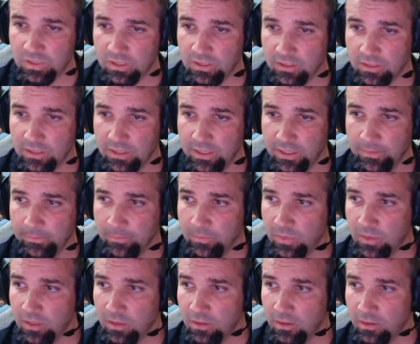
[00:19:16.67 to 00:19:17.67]
Okay,
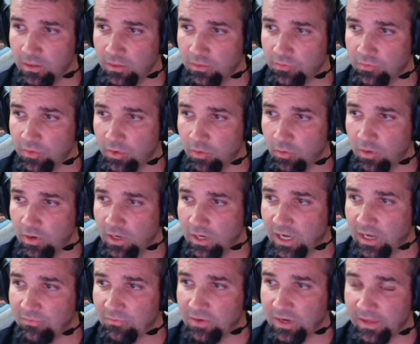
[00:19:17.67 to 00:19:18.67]
so
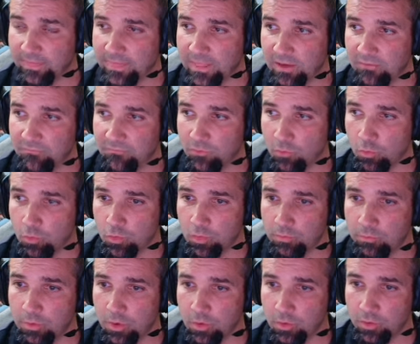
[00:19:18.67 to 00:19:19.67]
I've got that
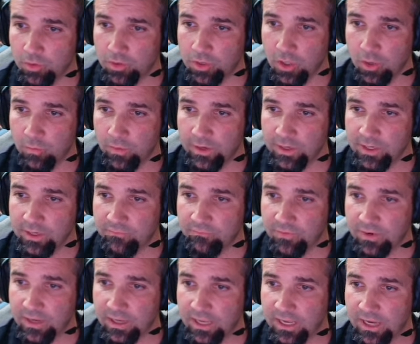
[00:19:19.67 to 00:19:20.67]
forward motor going. If
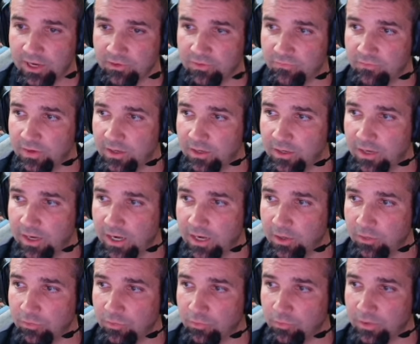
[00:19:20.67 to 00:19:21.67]
I activate
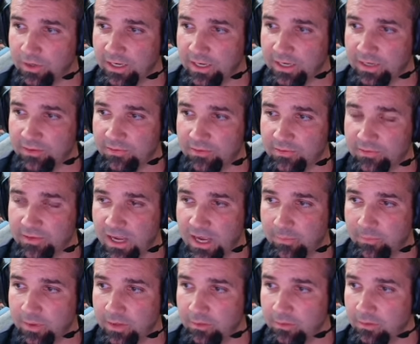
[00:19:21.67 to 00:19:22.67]
IO3, I can
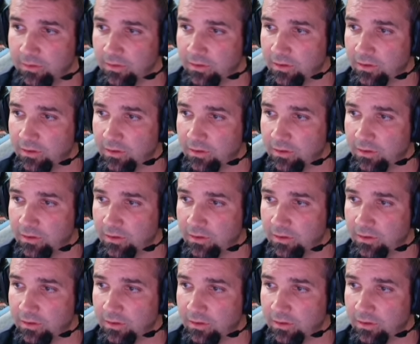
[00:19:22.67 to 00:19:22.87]
stop it.